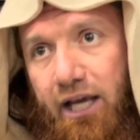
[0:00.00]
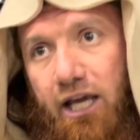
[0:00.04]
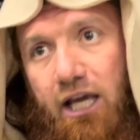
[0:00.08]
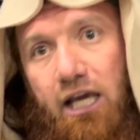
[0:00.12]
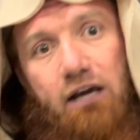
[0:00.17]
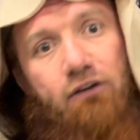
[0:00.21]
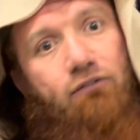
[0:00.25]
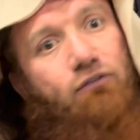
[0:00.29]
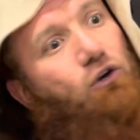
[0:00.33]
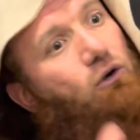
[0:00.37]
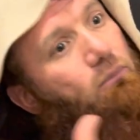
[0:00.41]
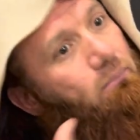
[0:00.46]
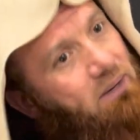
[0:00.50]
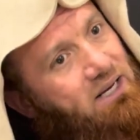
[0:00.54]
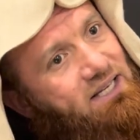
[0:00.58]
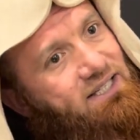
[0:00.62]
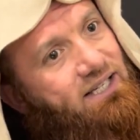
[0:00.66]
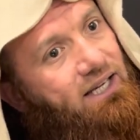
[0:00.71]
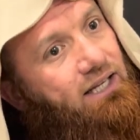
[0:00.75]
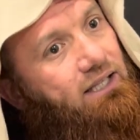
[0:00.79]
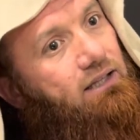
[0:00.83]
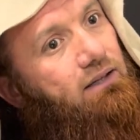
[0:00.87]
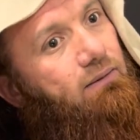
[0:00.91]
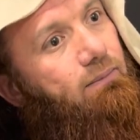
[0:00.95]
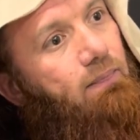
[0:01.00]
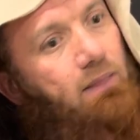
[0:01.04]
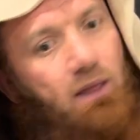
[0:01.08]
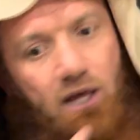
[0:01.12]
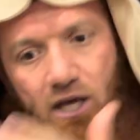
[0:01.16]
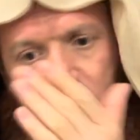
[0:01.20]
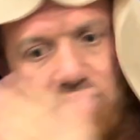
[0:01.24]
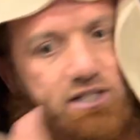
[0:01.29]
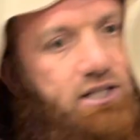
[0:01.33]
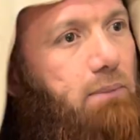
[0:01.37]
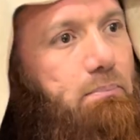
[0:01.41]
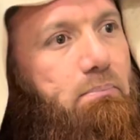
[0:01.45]
If you miss it,
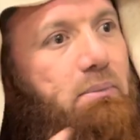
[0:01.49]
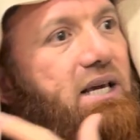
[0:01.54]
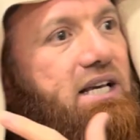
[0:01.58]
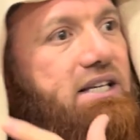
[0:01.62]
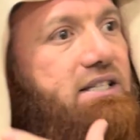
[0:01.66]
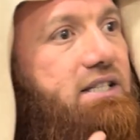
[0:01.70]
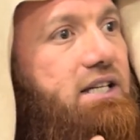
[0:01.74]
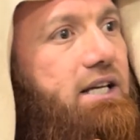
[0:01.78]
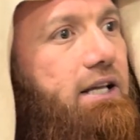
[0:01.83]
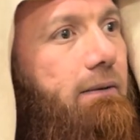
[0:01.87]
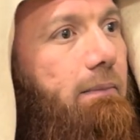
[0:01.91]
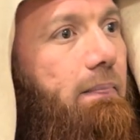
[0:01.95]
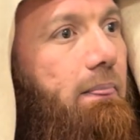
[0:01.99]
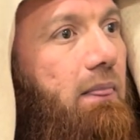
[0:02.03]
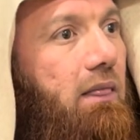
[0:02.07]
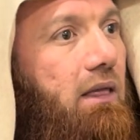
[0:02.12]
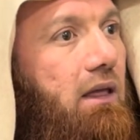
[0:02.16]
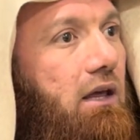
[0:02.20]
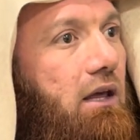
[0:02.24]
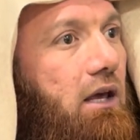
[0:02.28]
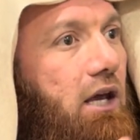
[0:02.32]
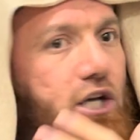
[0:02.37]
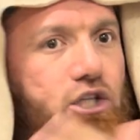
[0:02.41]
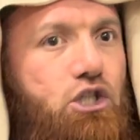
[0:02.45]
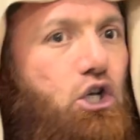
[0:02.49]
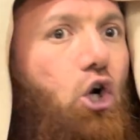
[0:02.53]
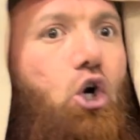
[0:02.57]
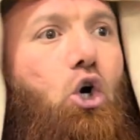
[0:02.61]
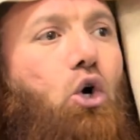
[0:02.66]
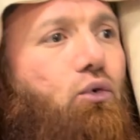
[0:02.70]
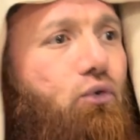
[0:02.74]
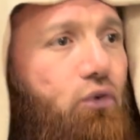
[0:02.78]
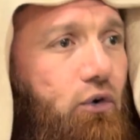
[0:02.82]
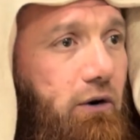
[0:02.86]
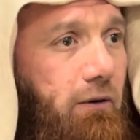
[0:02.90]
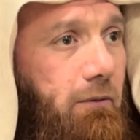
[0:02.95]
it's a big sin, it's a
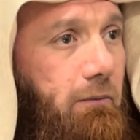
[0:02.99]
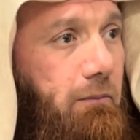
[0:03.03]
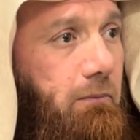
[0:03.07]
kufr.